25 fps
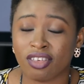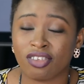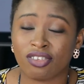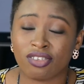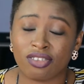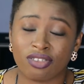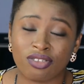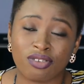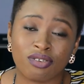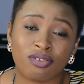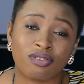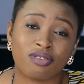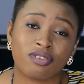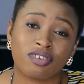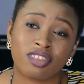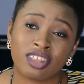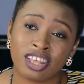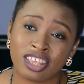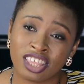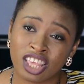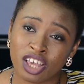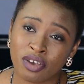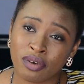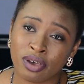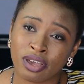So that's
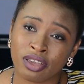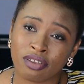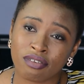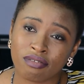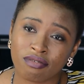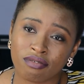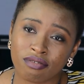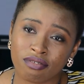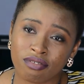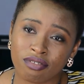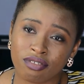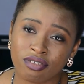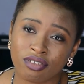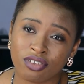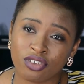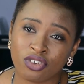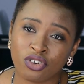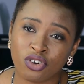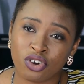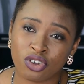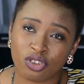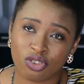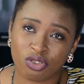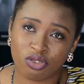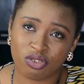how I
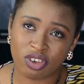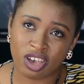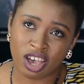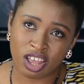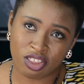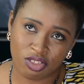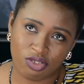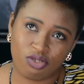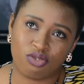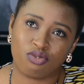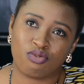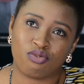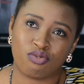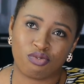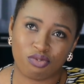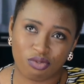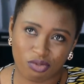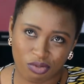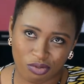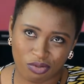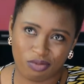got to art school.